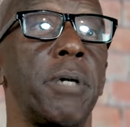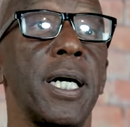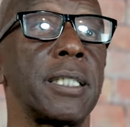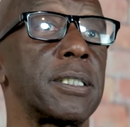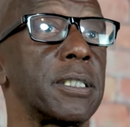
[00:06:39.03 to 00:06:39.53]

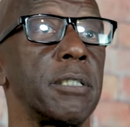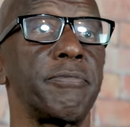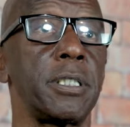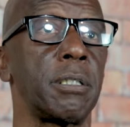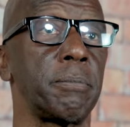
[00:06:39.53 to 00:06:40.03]
by itself.
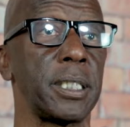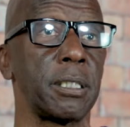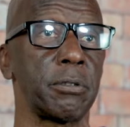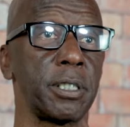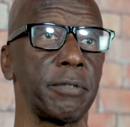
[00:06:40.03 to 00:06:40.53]
It don't make
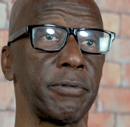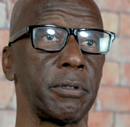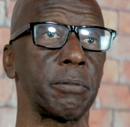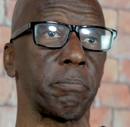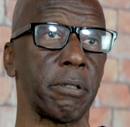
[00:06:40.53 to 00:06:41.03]
no difference,
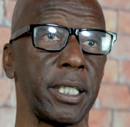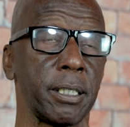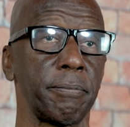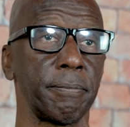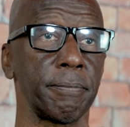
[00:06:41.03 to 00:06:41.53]
bring him.